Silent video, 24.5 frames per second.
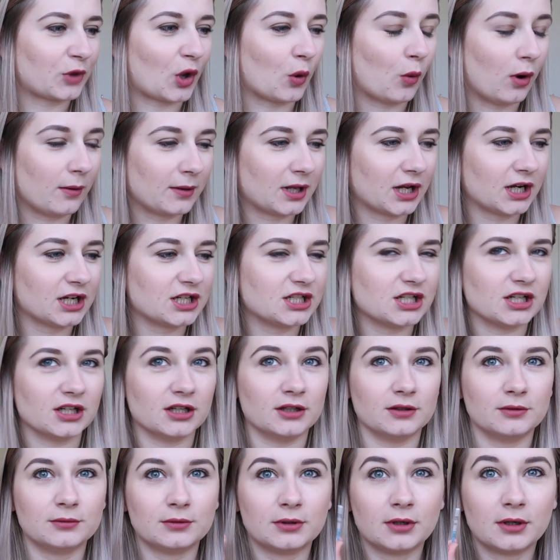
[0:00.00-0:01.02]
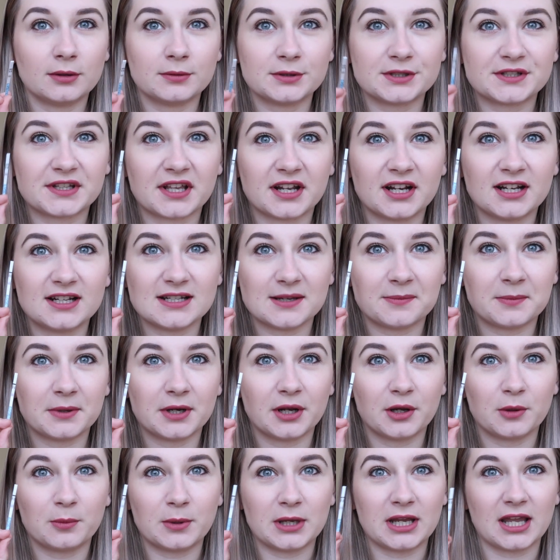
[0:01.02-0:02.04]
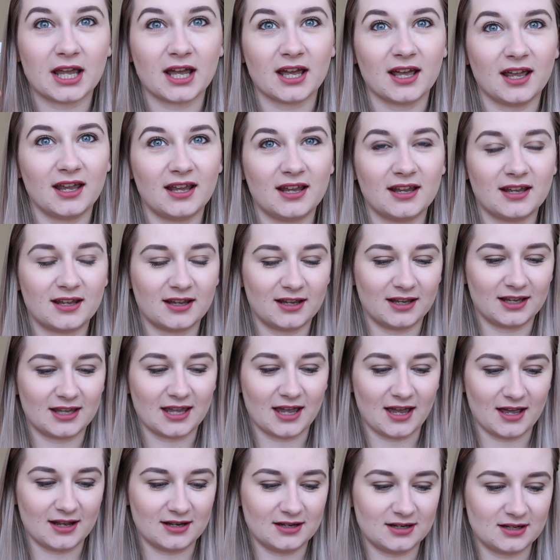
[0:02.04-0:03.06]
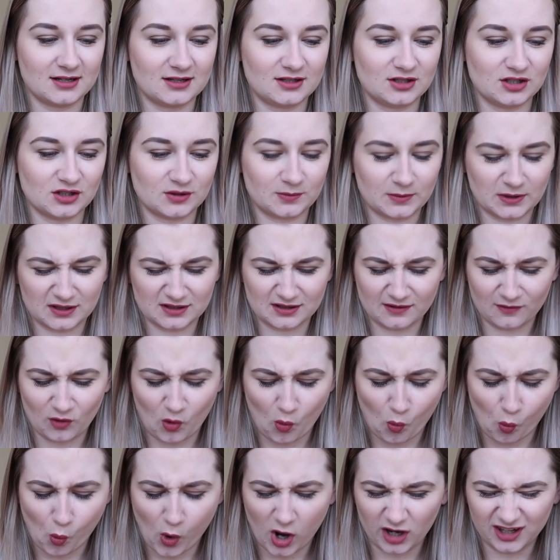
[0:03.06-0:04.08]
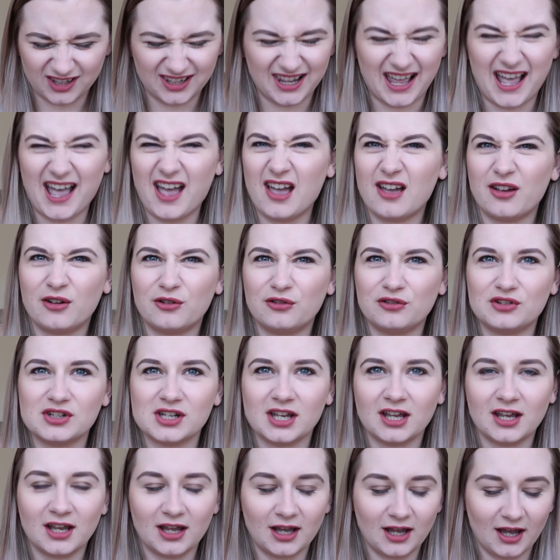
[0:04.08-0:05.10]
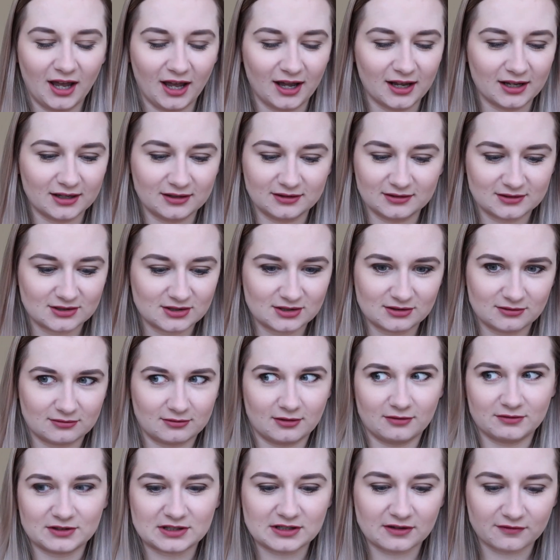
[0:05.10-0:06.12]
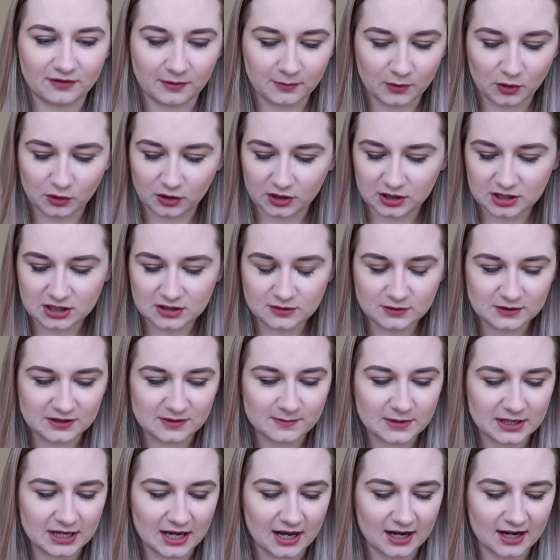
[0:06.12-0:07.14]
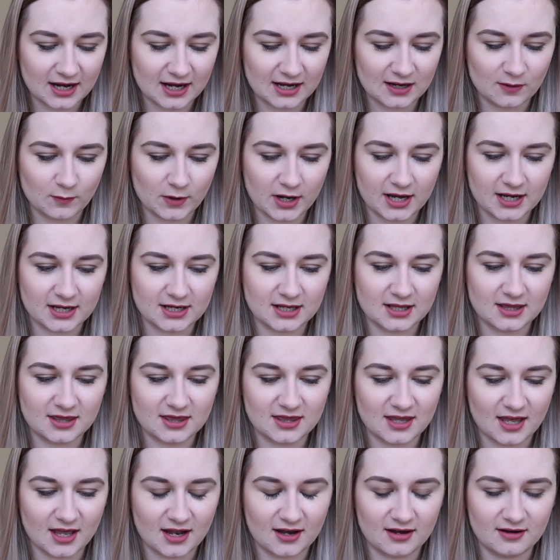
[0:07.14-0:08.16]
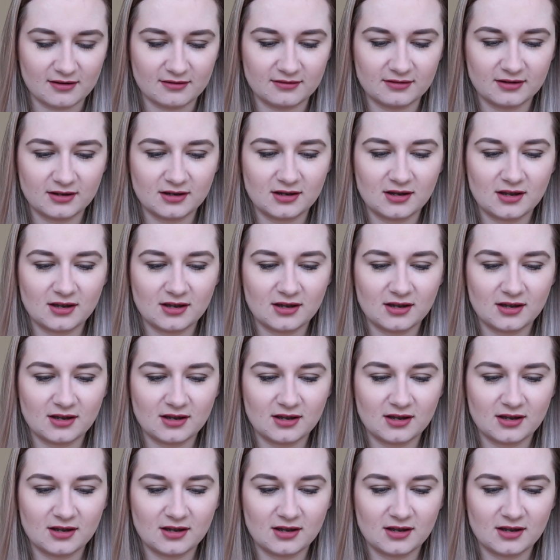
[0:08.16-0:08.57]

what I'm going to do, I'm just going to dip an OPK again just because I've got one left, and obviously if I'm not going to use them again anyway, then